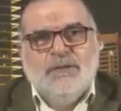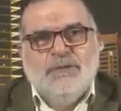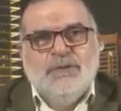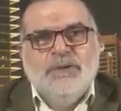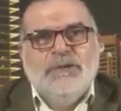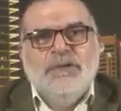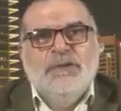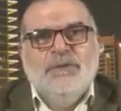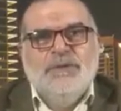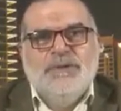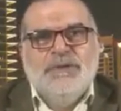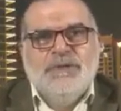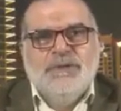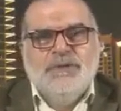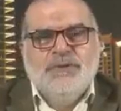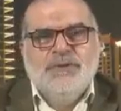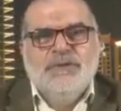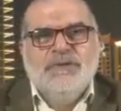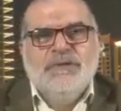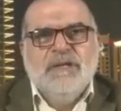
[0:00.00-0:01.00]
to deal with
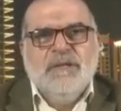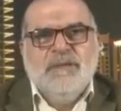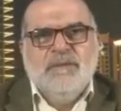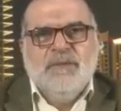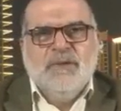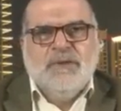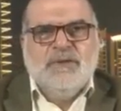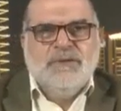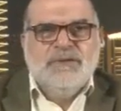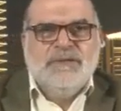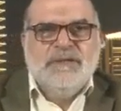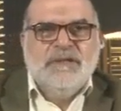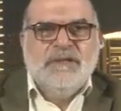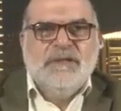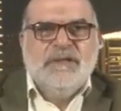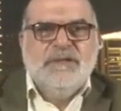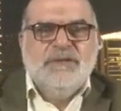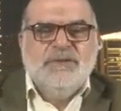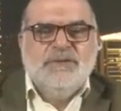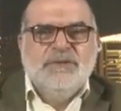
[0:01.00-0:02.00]
issues, because
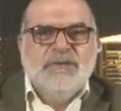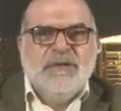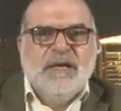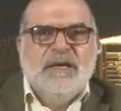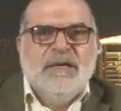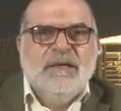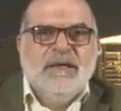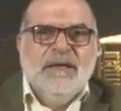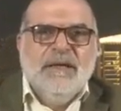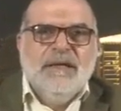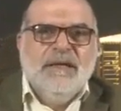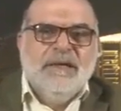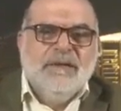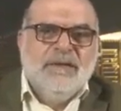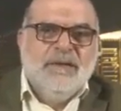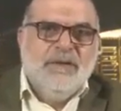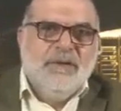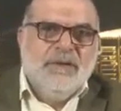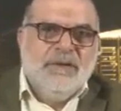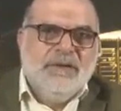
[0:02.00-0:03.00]
the issues are
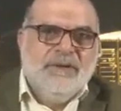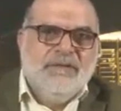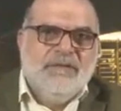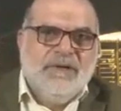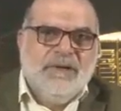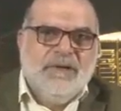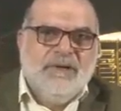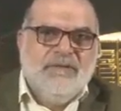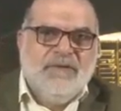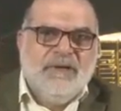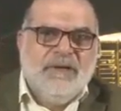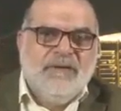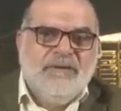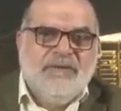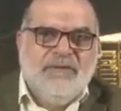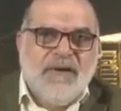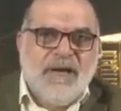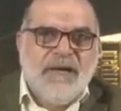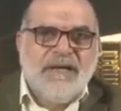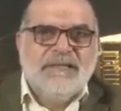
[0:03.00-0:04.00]
going in a very
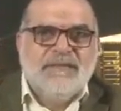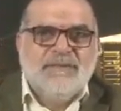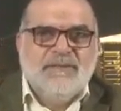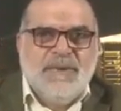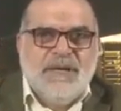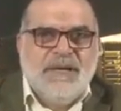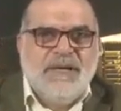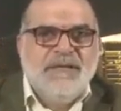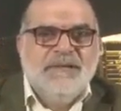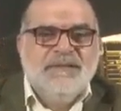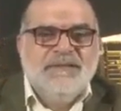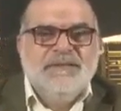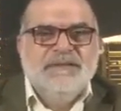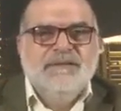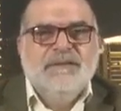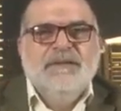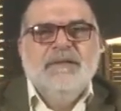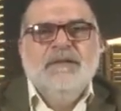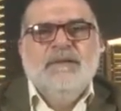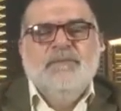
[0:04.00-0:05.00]
fast pace,
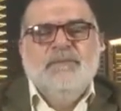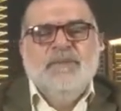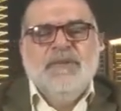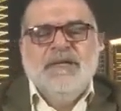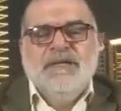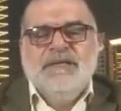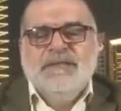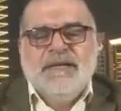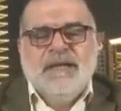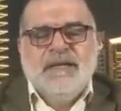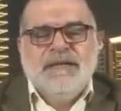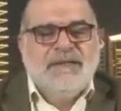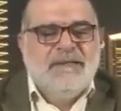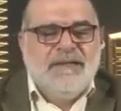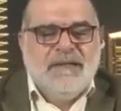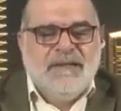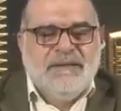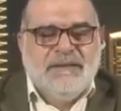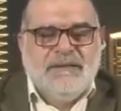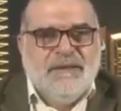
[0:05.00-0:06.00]

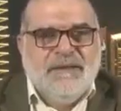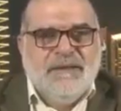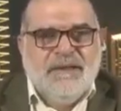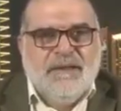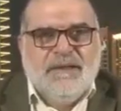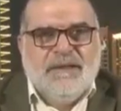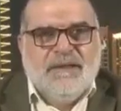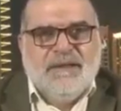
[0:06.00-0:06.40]
and they